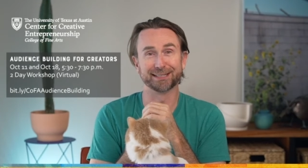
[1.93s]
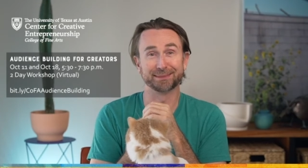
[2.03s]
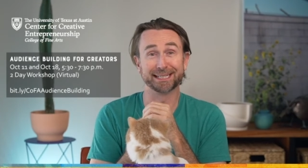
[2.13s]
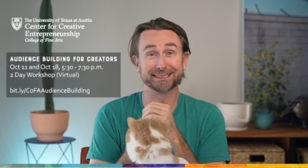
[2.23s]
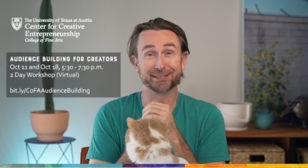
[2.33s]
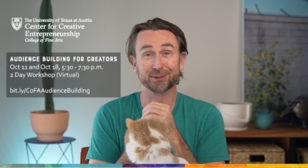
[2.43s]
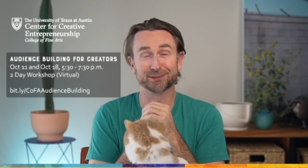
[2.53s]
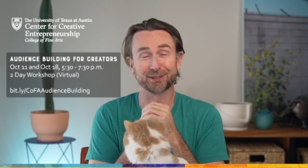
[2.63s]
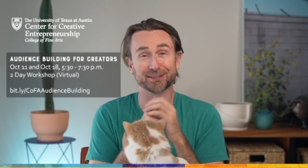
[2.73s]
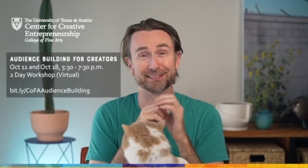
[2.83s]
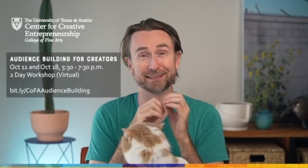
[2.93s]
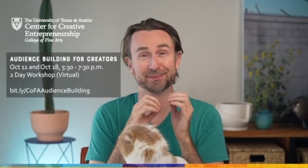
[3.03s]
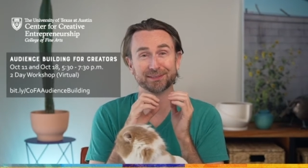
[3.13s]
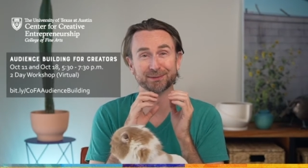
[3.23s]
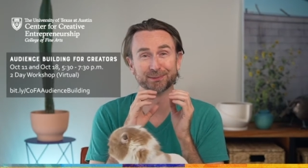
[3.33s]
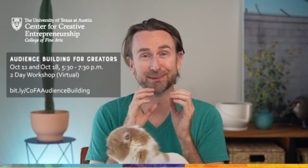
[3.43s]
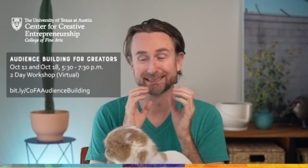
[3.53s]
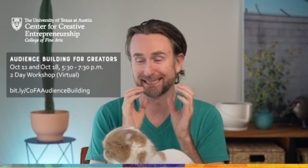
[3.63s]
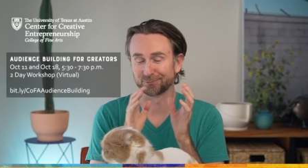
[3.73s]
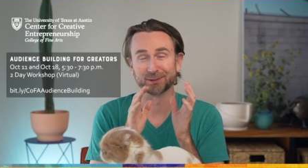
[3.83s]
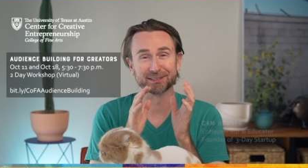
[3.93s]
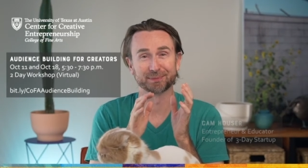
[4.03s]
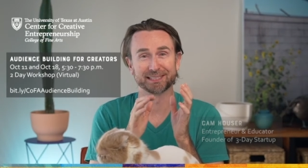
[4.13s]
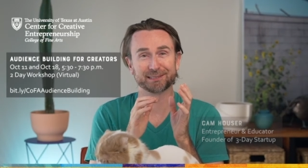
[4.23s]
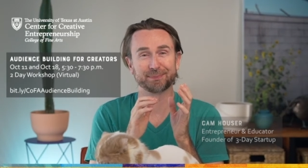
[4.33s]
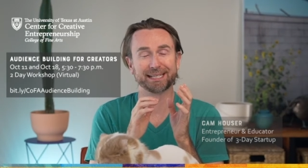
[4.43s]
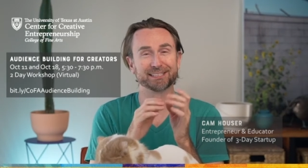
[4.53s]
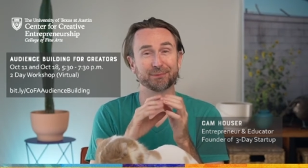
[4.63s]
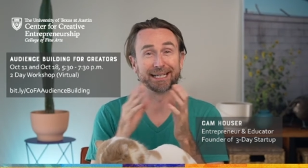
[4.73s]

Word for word: Right? My co-star seems to not want to participate,